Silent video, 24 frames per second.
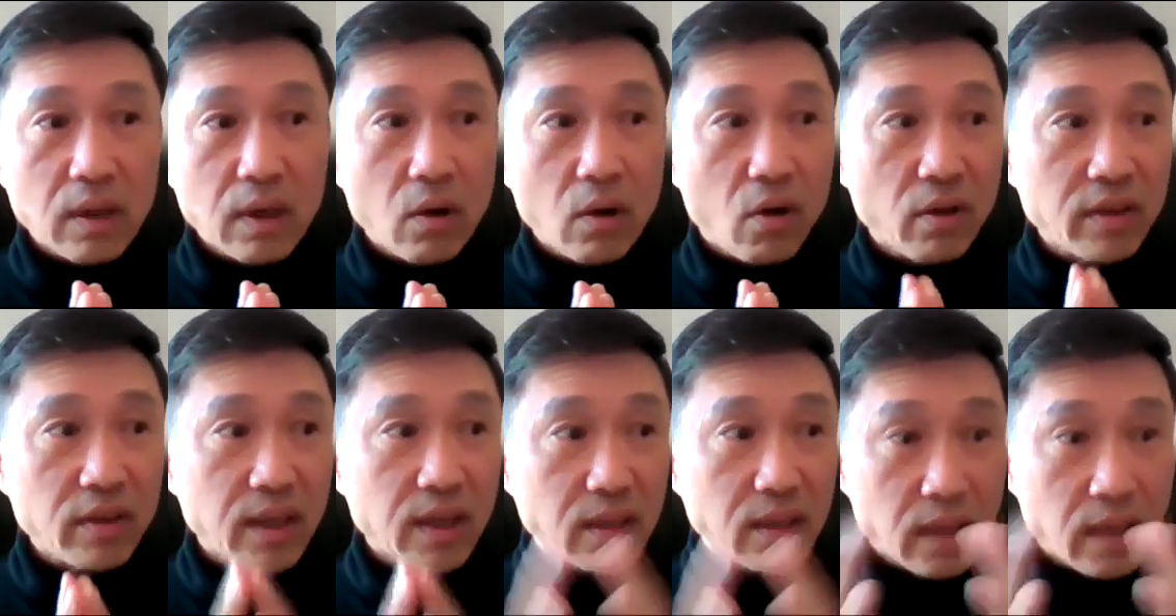They all
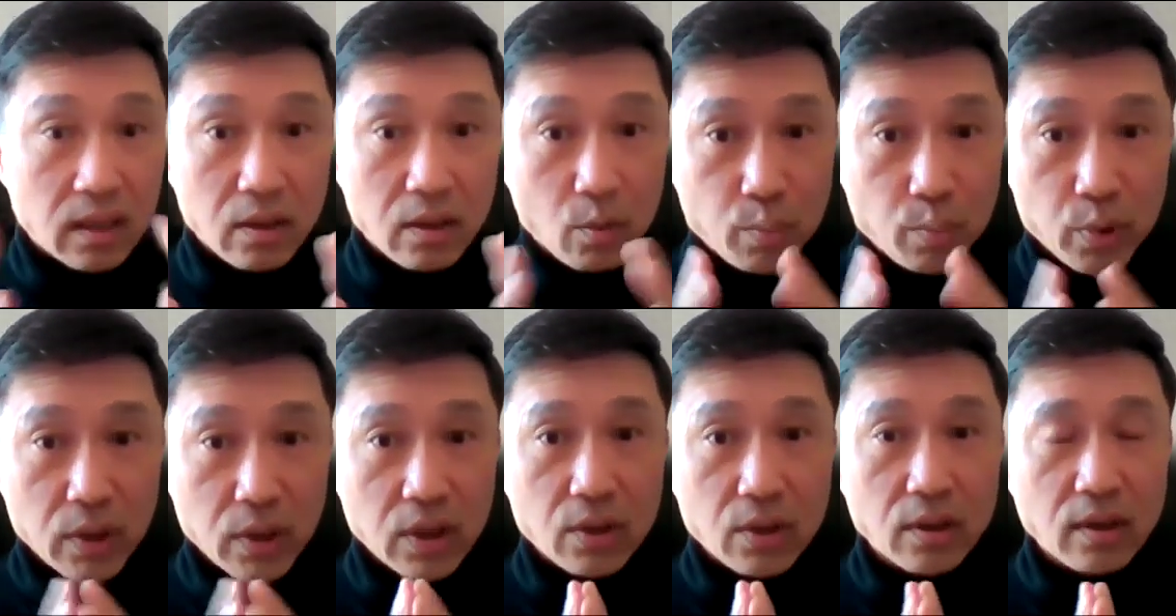think that they're
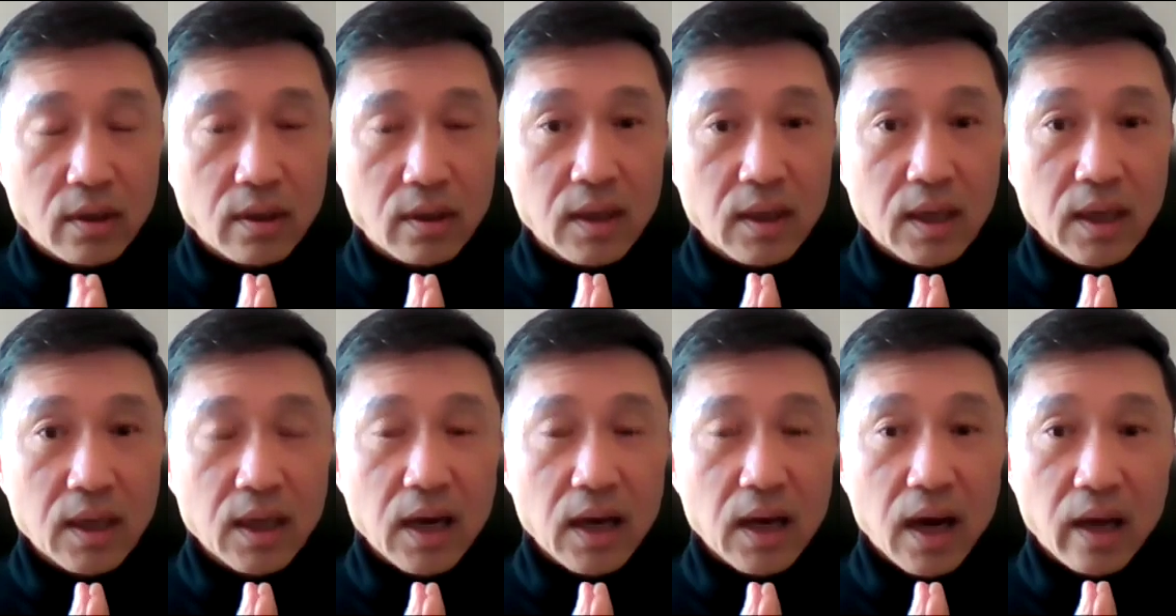pretty good
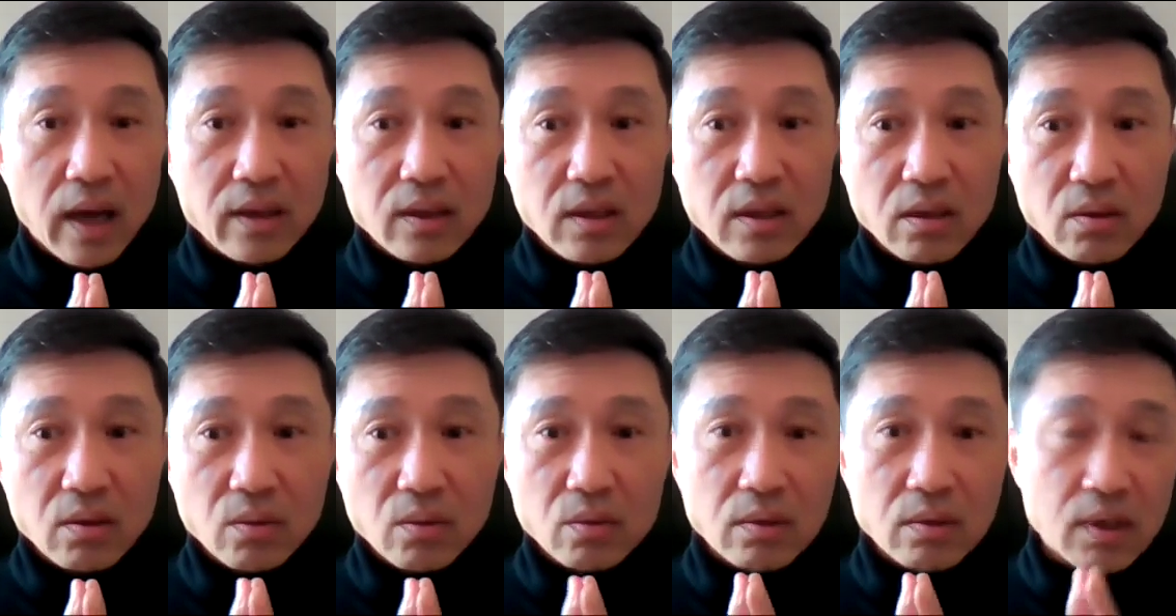
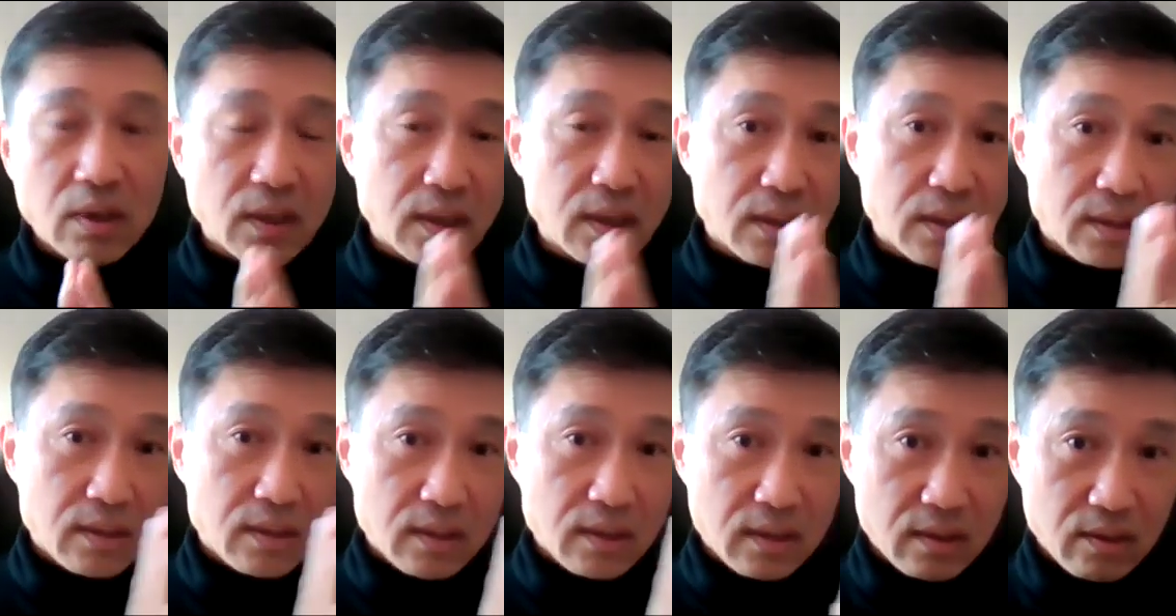until
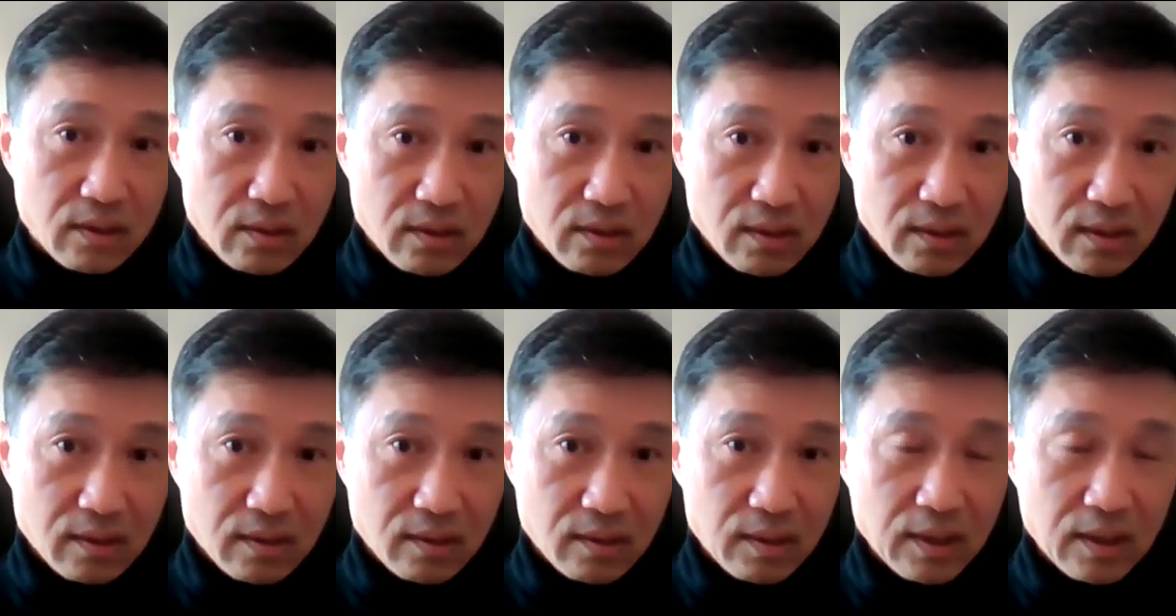
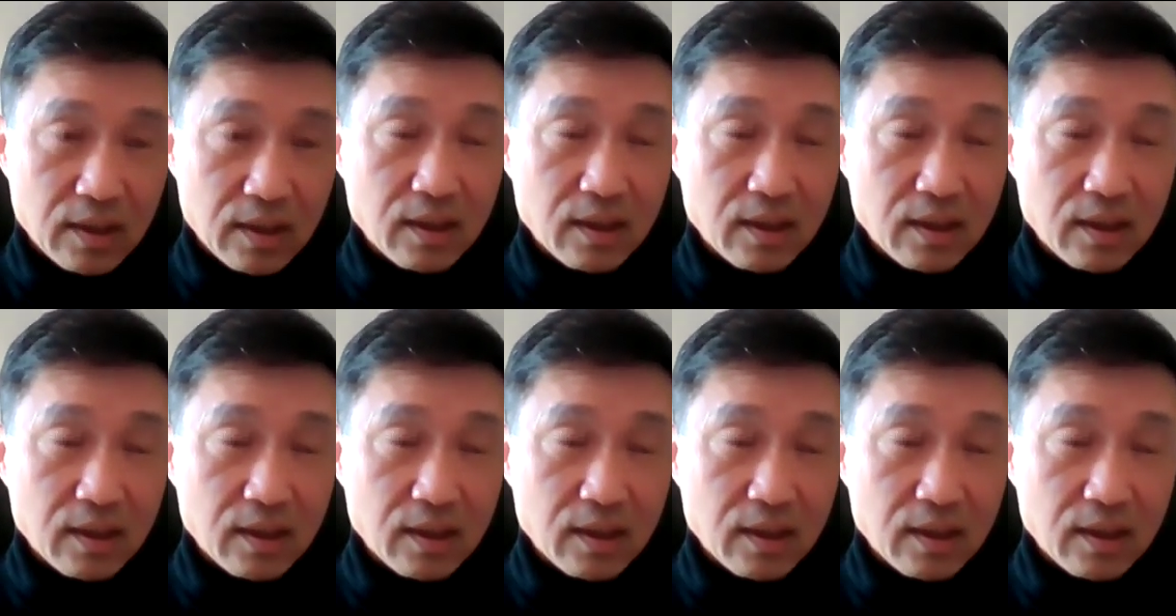the